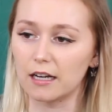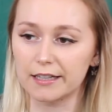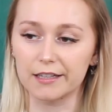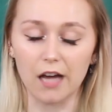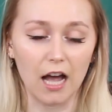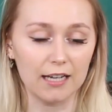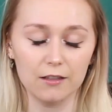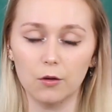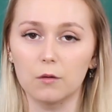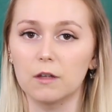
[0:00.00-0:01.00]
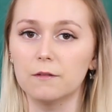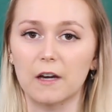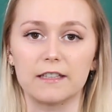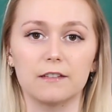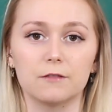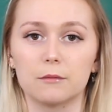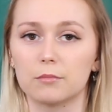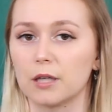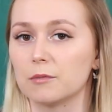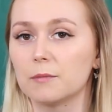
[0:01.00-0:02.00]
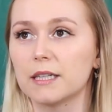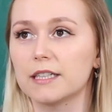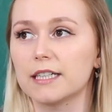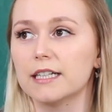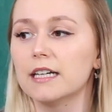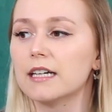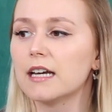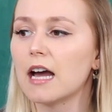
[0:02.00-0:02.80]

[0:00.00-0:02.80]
again, I can only find it from Brambleberry.